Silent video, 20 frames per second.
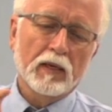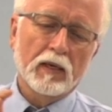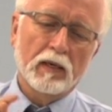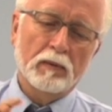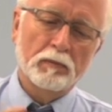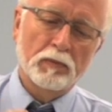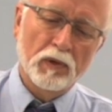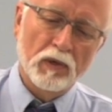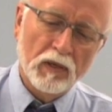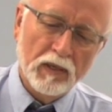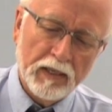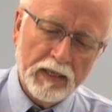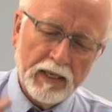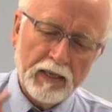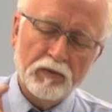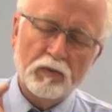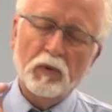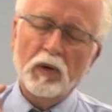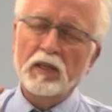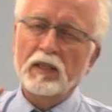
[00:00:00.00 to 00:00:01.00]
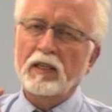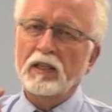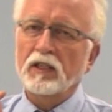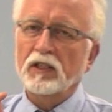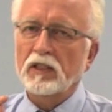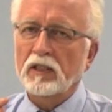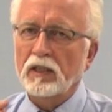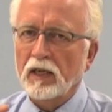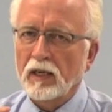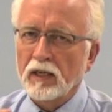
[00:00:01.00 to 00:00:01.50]
I believe what
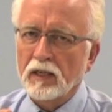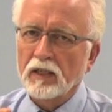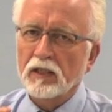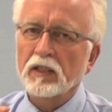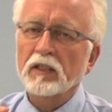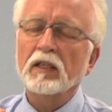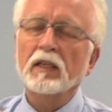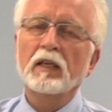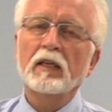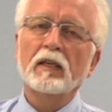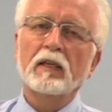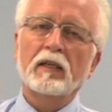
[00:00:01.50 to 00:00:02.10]
this does,